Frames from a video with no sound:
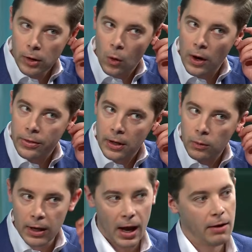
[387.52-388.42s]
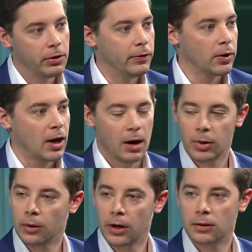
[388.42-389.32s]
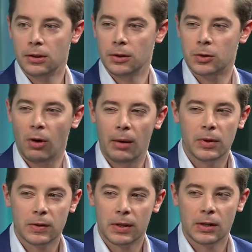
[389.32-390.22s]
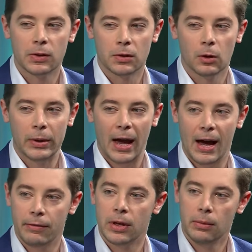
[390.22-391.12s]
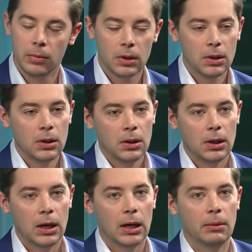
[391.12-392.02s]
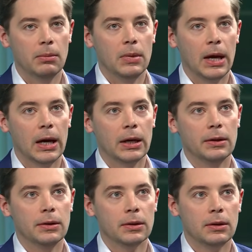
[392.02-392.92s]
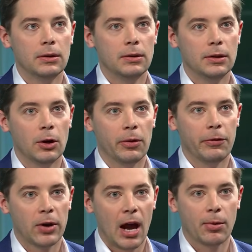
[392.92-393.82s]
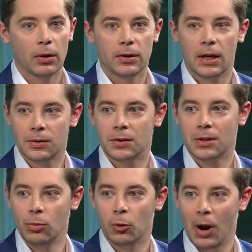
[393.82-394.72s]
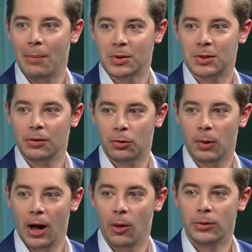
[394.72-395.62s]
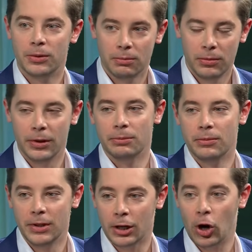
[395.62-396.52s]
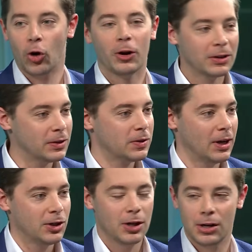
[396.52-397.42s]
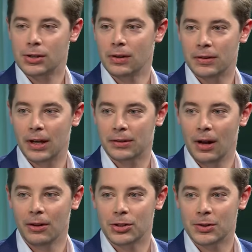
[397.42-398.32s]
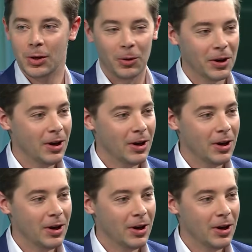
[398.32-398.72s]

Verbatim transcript: quite think we have the vocabulary to describe these things until we have them. Um, and, you know, the vocabulary tends to somewhat wrap itself around the current instantiation of the technology. So